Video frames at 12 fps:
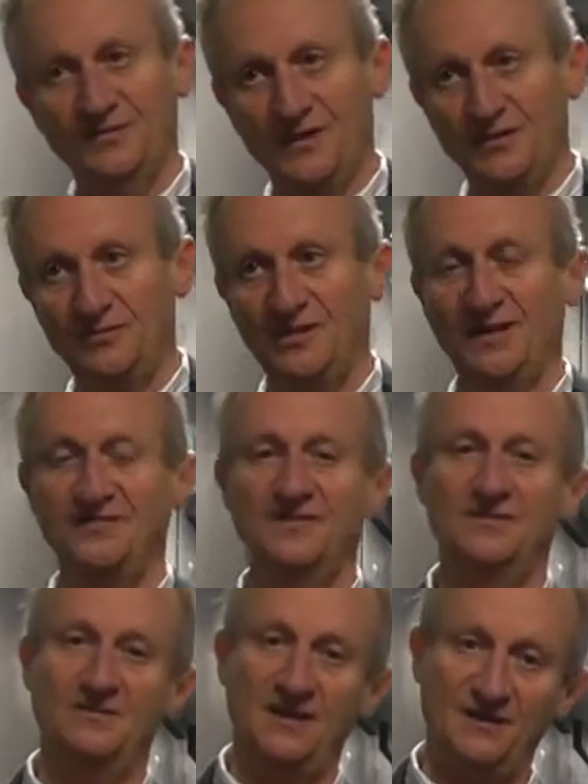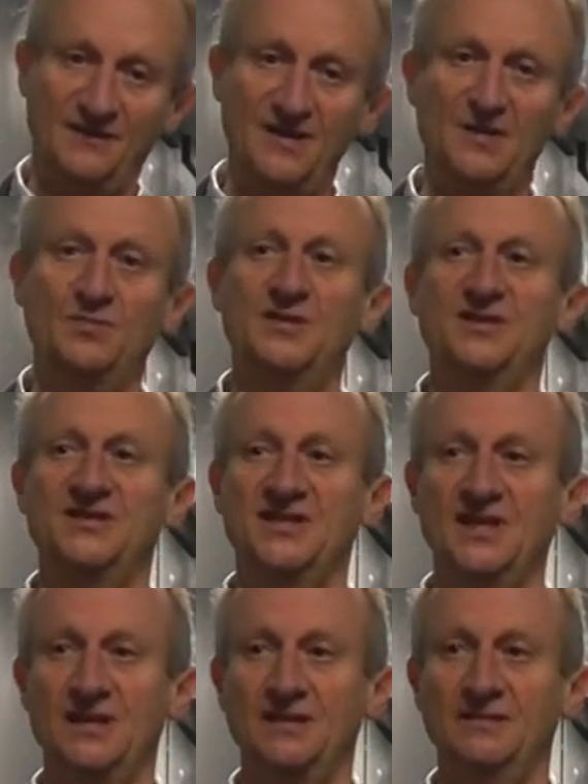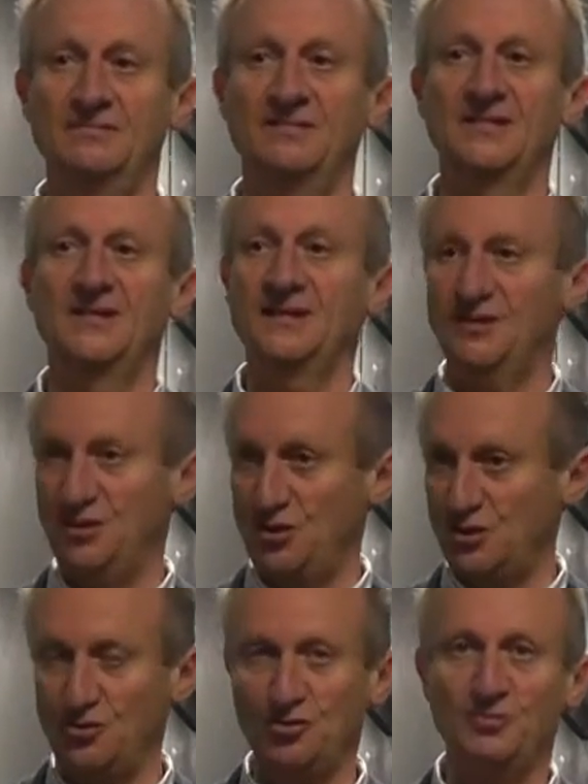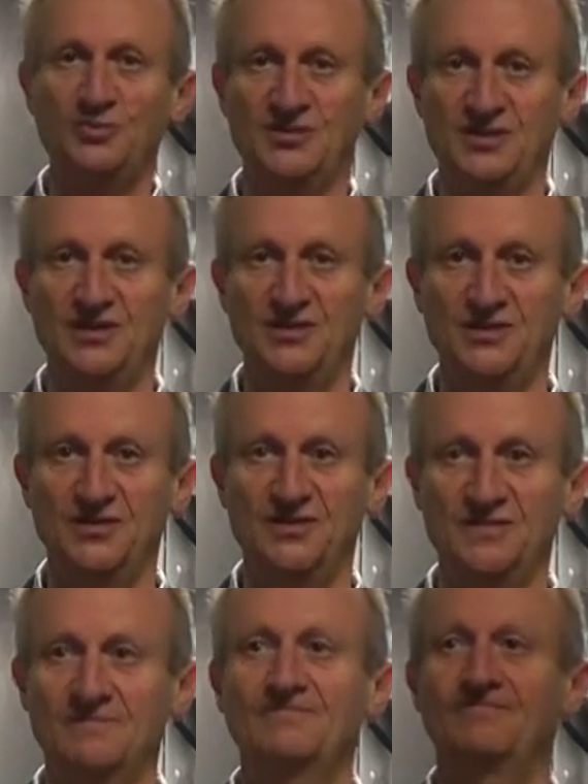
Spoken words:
photographed, had her fingerprints taken, and the usual procedures.